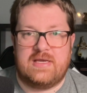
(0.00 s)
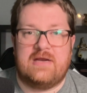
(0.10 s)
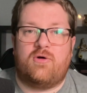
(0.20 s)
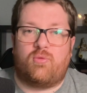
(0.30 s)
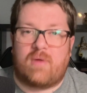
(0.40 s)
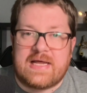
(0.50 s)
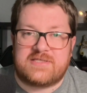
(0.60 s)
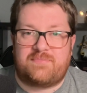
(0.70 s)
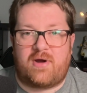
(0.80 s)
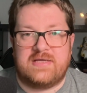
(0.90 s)
raise
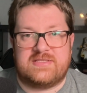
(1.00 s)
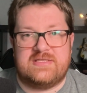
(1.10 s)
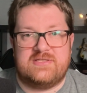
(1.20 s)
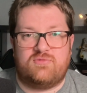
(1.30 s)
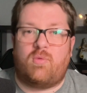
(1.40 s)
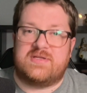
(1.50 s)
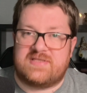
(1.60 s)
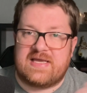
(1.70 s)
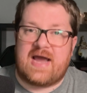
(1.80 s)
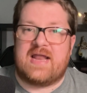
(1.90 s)
prices once
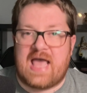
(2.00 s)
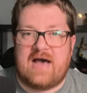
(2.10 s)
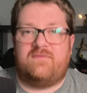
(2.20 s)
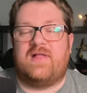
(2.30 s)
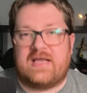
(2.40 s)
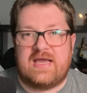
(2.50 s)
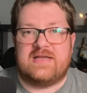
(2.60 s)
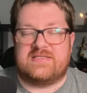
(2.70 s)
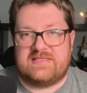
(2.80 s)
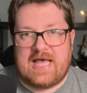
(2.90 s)
they kind of have like an
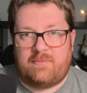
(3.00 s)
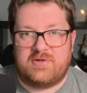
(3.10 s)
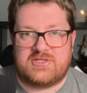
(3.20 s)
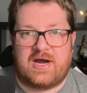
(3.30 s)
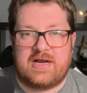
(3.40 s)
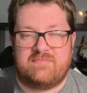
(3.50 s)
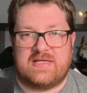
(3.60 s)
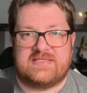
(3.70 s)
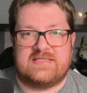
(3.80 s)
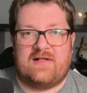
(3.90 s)
established item
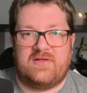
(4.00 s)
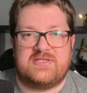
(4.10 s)
that's selling.